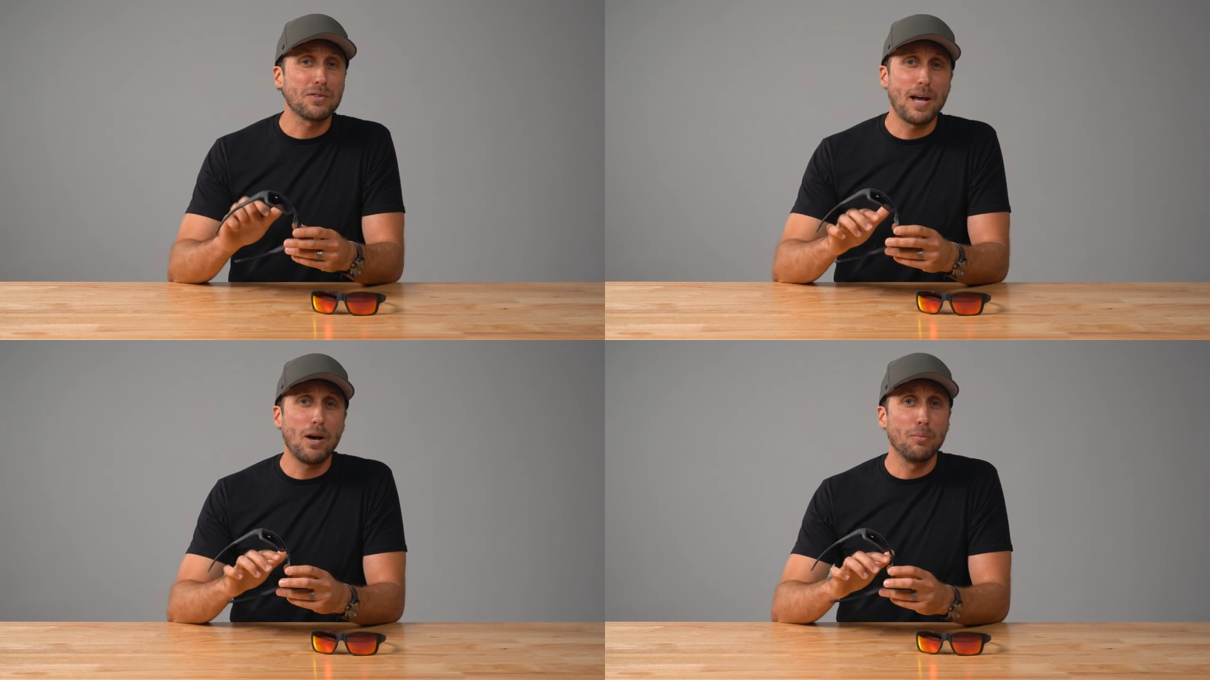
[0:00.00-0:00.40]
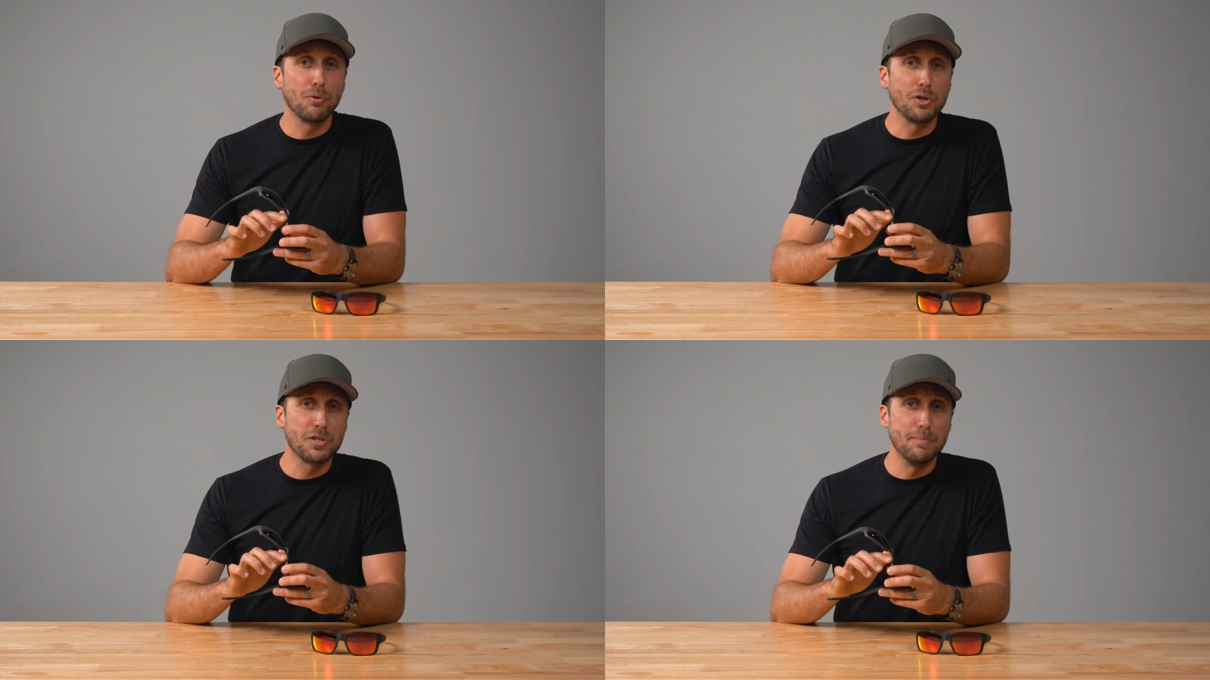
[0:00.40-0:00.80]
style
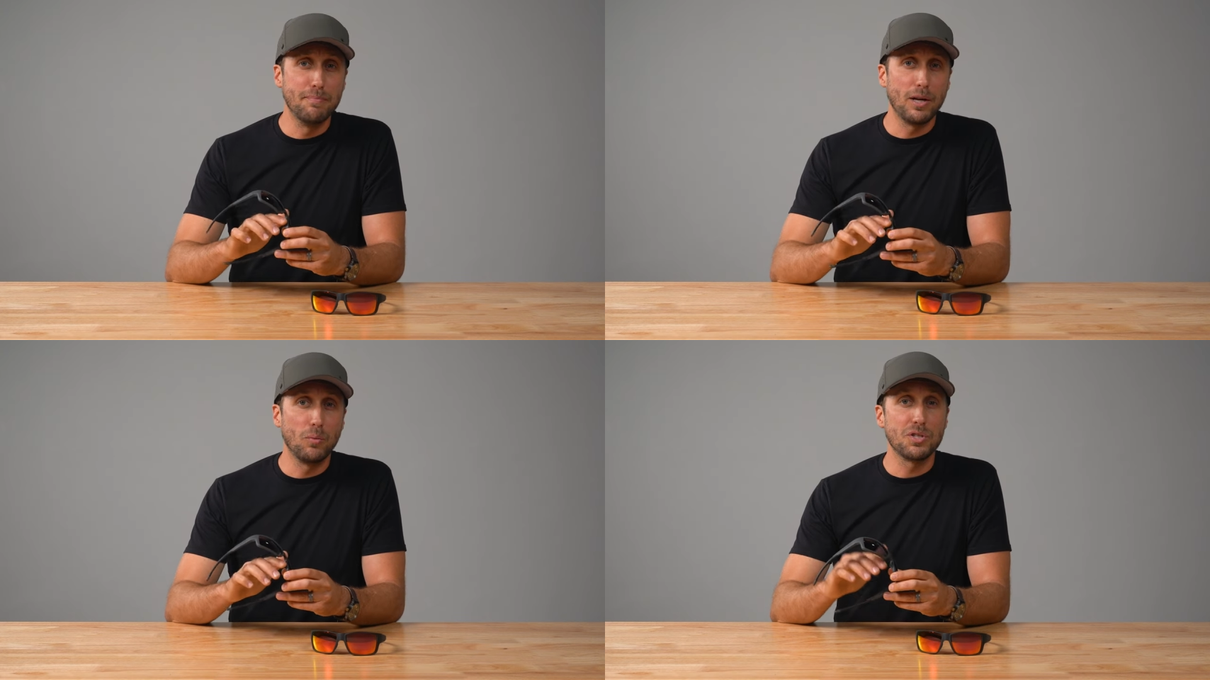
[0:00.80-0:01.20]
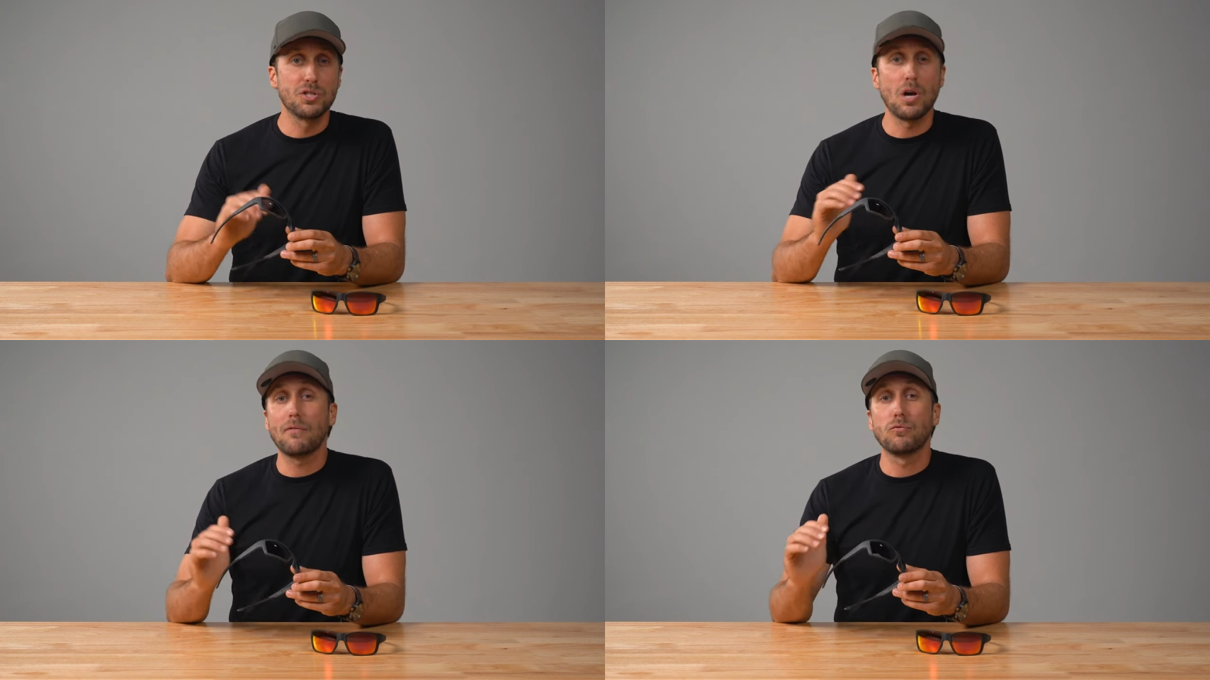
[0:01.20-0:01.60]
bridge is embedded with
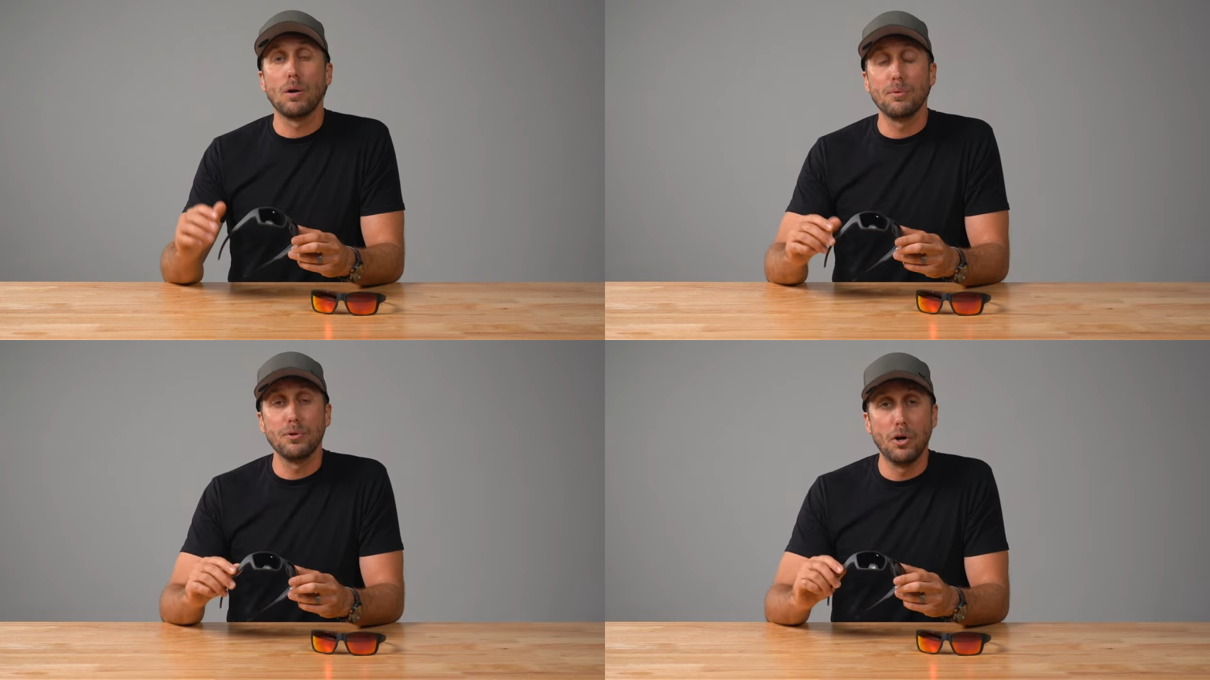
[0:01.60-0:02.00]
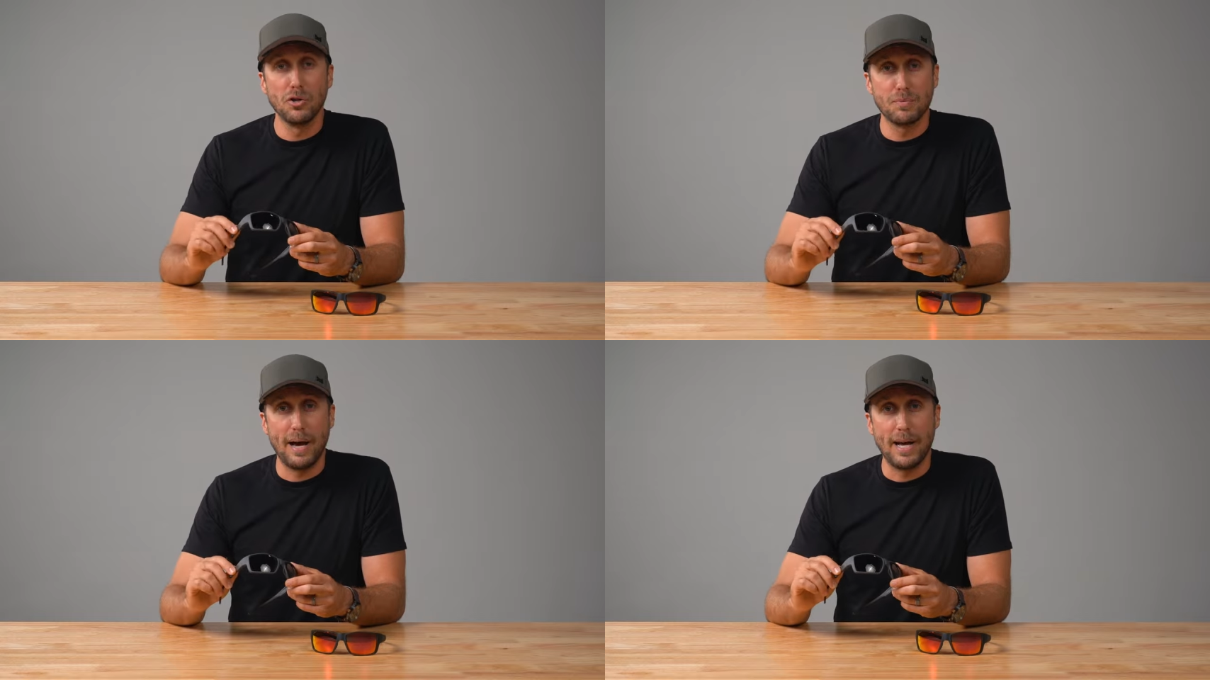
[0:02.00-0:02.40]
soft rubber
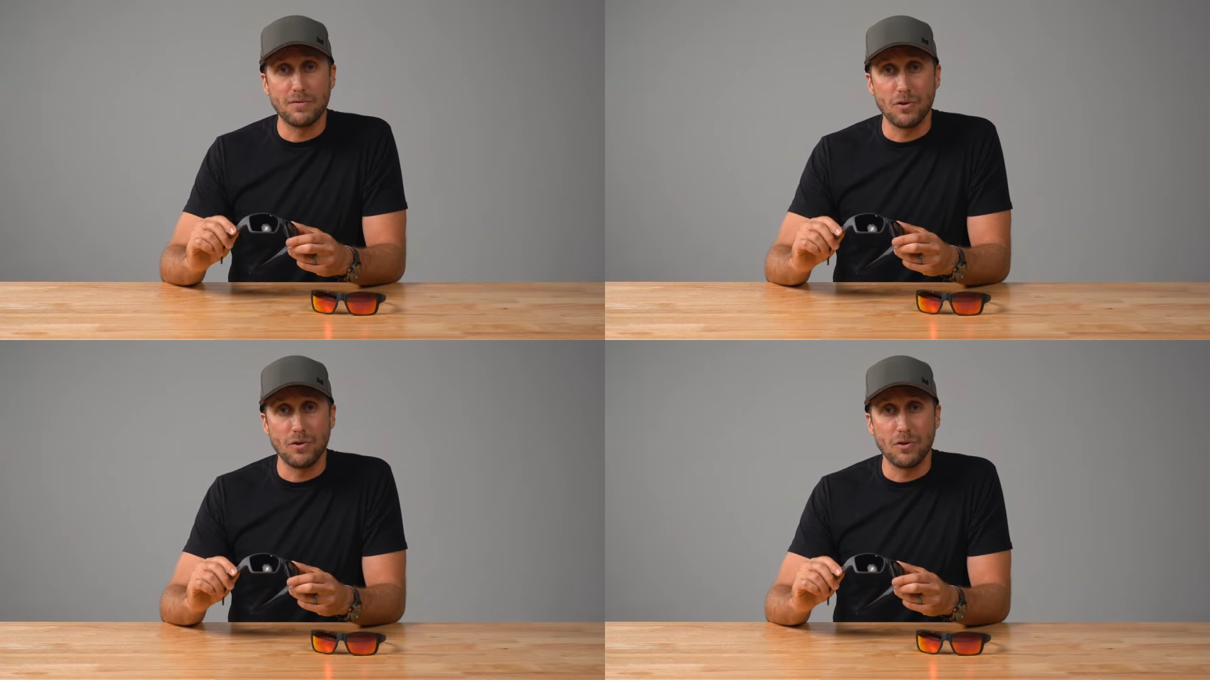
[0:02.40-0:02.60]
nose pads